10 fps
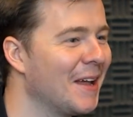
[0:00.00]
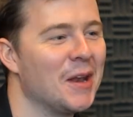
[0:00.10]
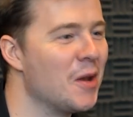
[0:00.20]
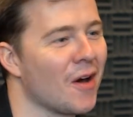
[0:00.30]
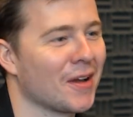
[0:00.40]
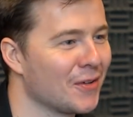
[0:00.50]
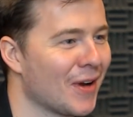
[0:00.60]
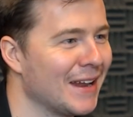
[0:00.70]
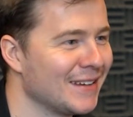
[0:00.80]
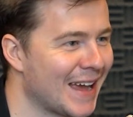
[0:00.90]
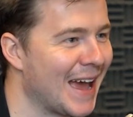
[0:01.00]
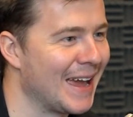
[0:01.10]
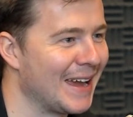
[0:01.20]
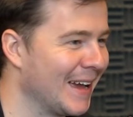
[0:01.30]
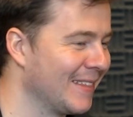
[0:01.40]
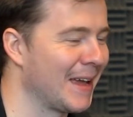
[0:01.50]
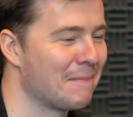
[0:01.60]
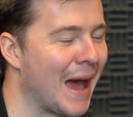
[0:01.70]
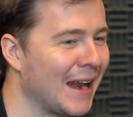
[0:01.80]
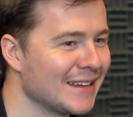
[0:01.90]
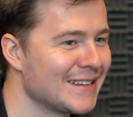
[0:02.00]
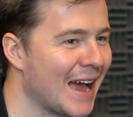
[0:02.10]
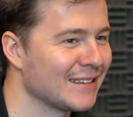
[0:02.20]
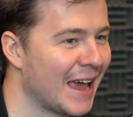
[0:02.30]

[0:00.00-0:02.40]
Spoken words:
not a great day and like panic attacks